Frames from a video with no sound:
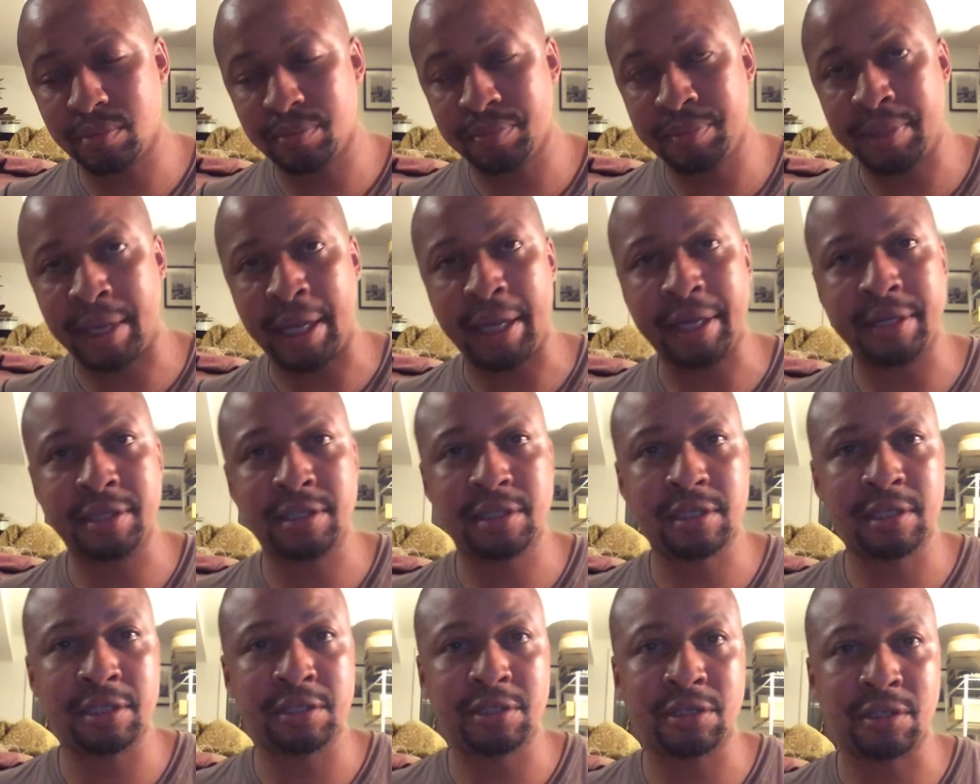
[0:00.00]
what I
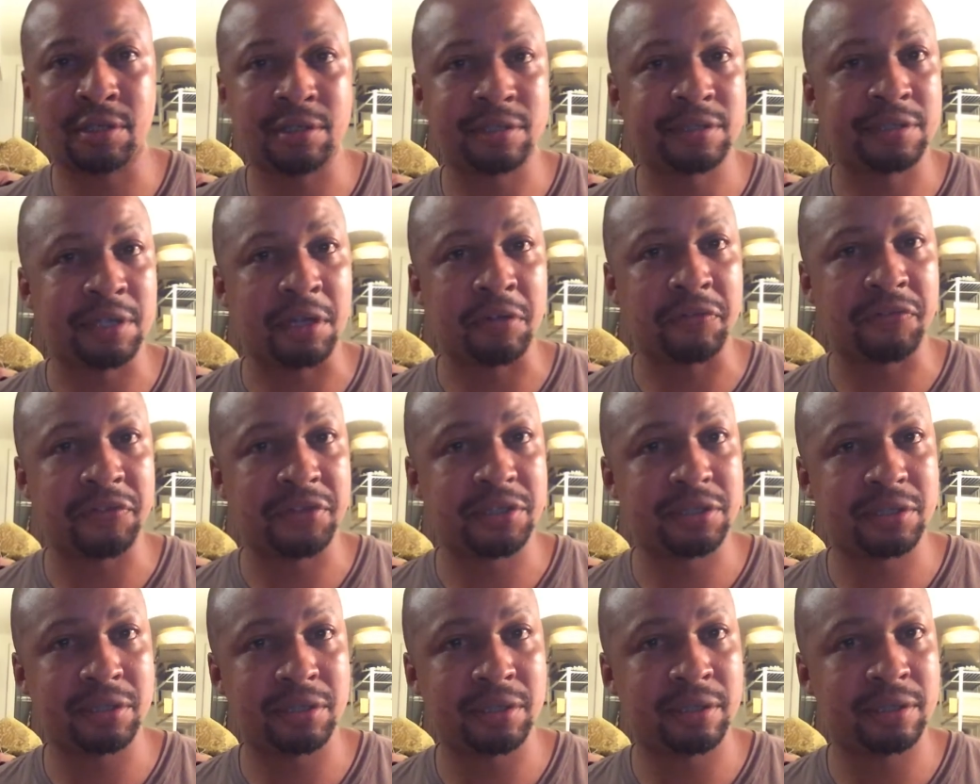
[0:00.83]
just consider
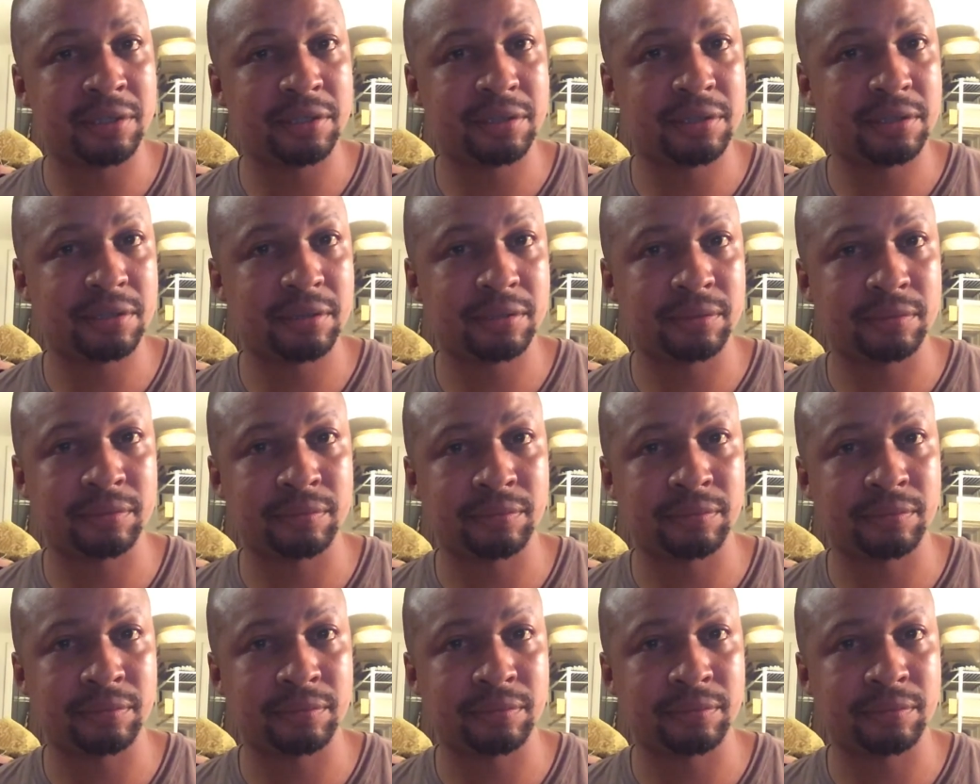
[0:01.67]
selfish needs.